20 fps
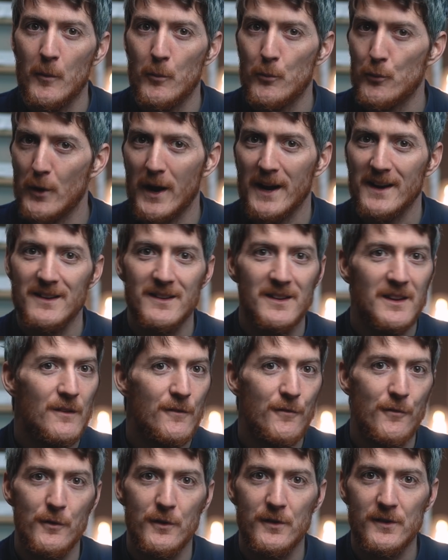Practicing
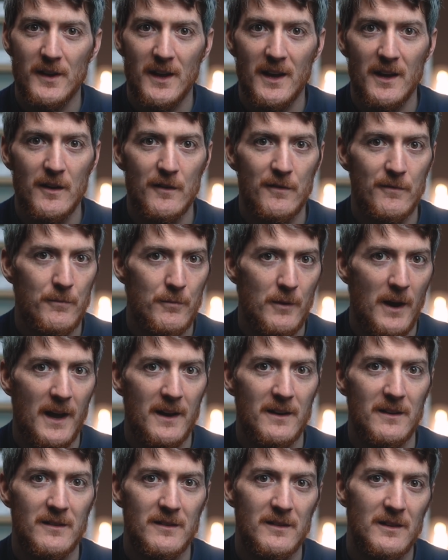for the sake of
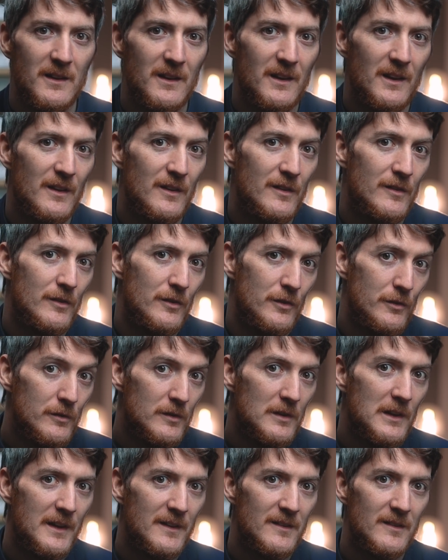practicing is
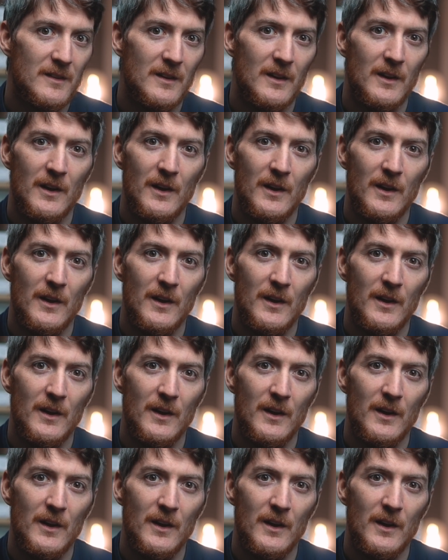useless